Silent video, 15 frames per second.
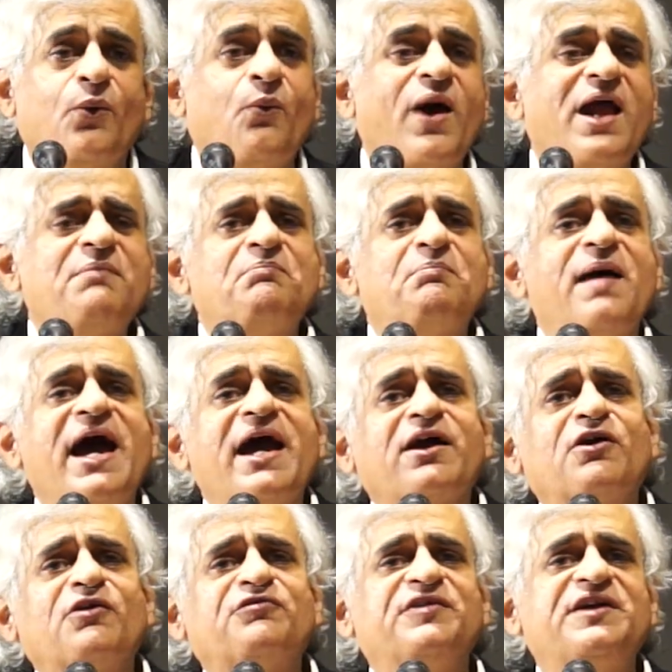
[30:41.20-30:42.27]
One
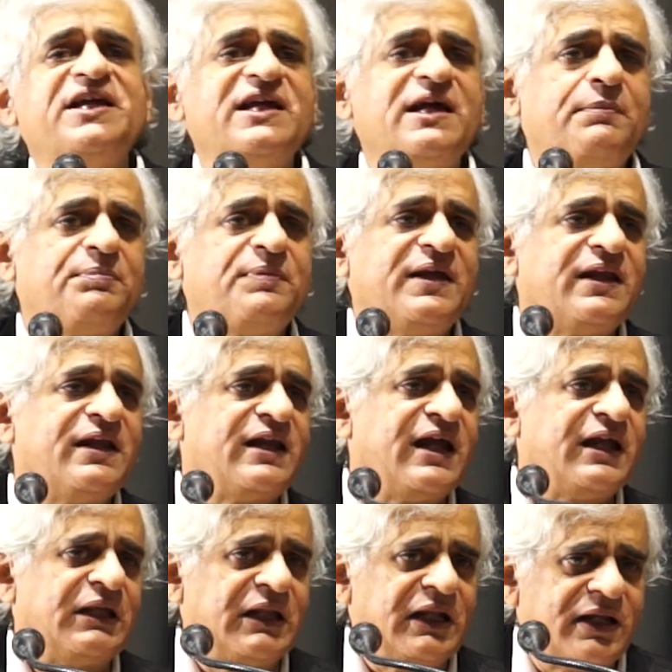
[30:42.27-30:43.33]
bag of DAP in
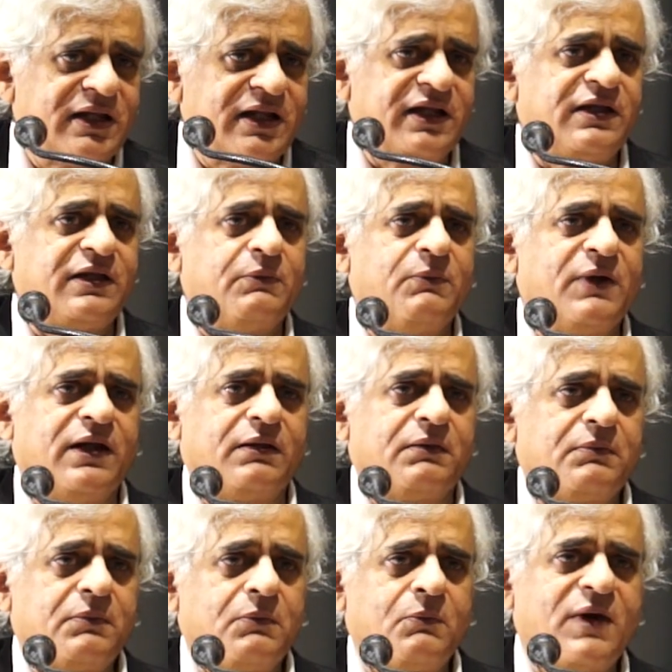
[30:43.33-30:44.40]

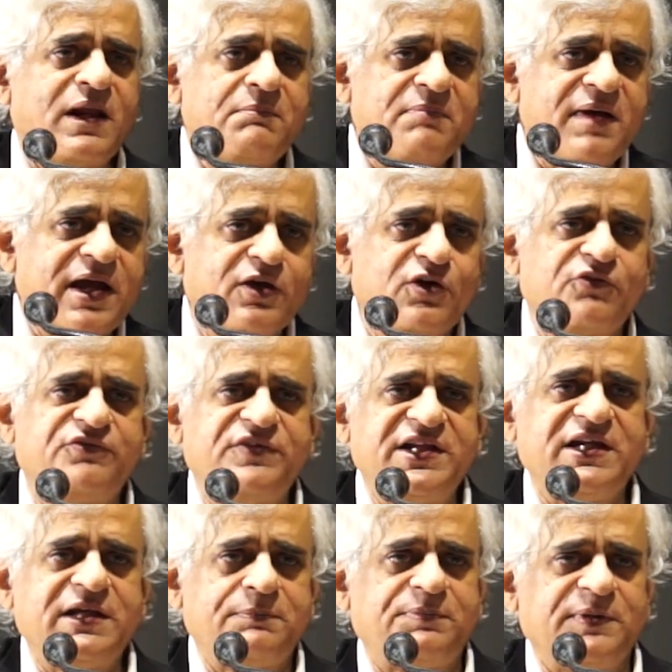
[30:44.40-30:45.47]
1991, one bag of
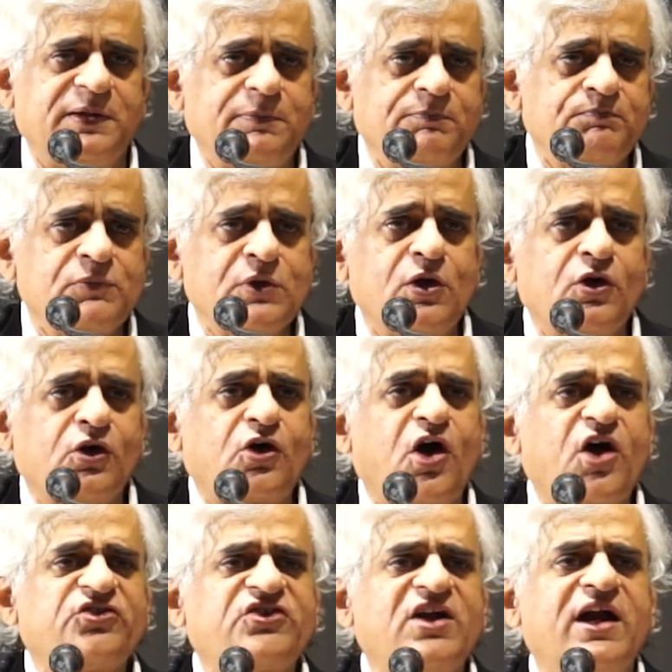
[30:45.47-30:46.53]
DAP
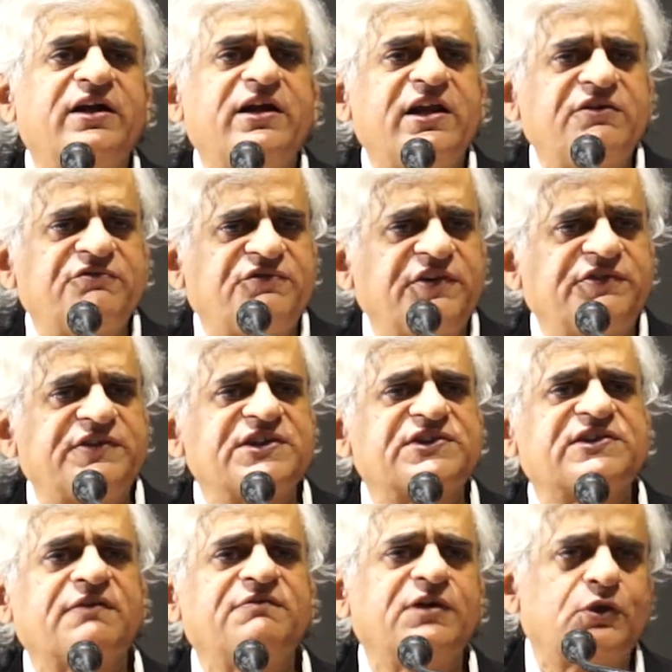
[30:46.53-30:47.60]
cost
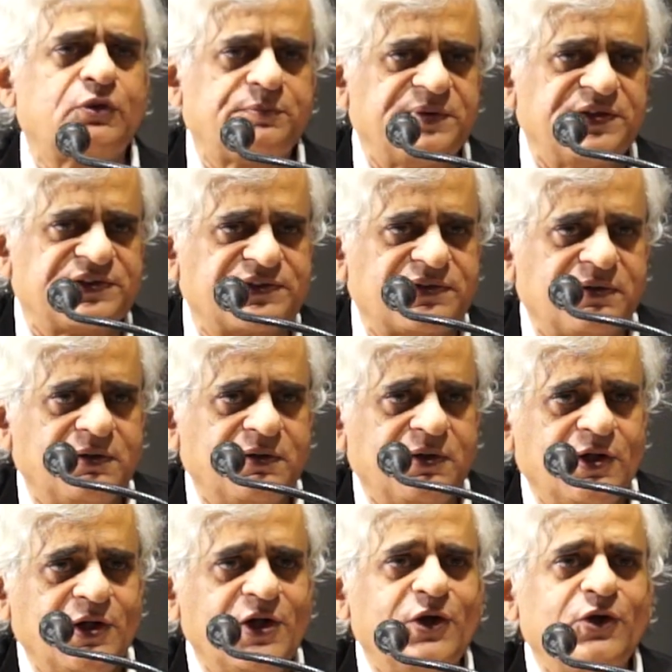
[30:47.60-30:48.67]
157 rupees.
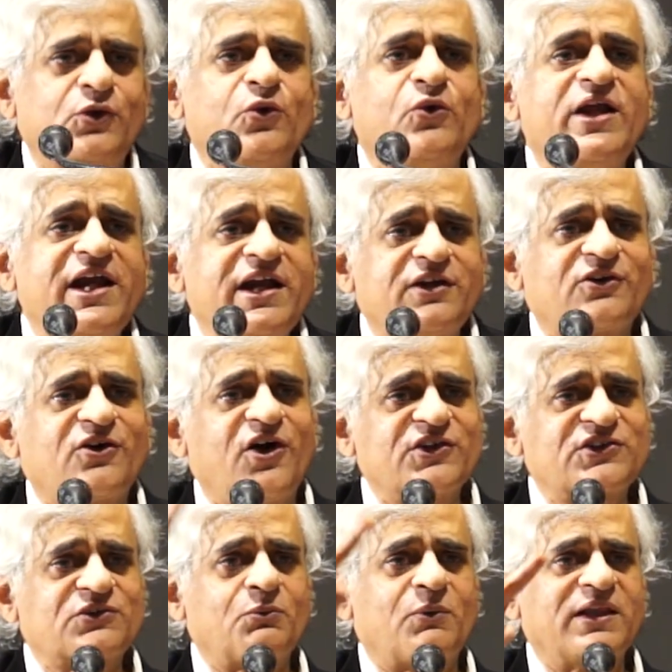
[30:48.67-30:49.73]
Today it
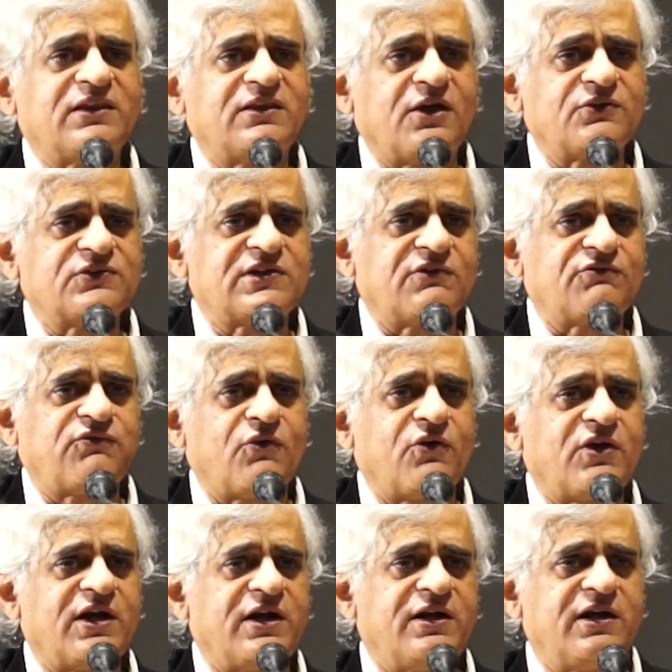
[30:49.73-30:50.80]
costs
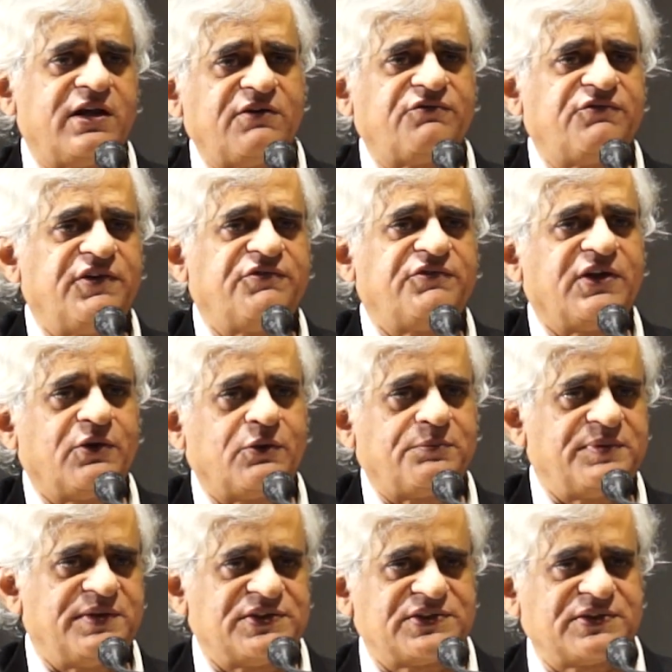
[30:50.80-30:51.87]
1,450
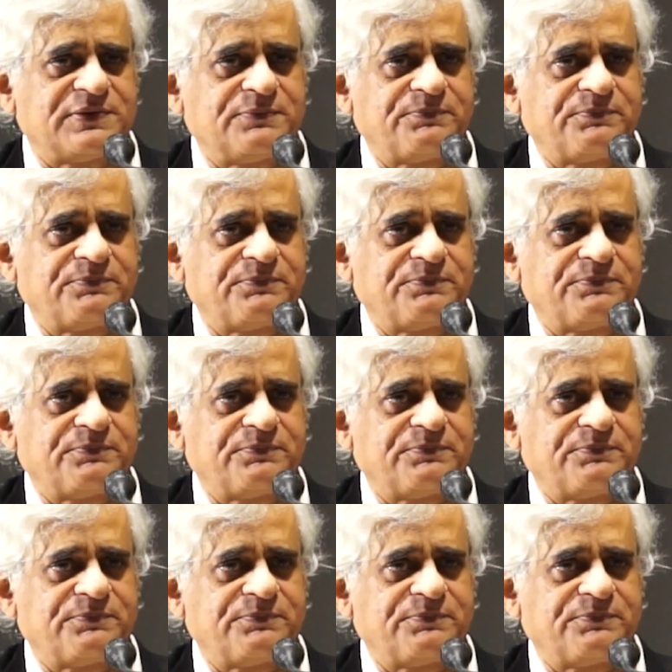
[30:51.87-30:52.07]
rupees.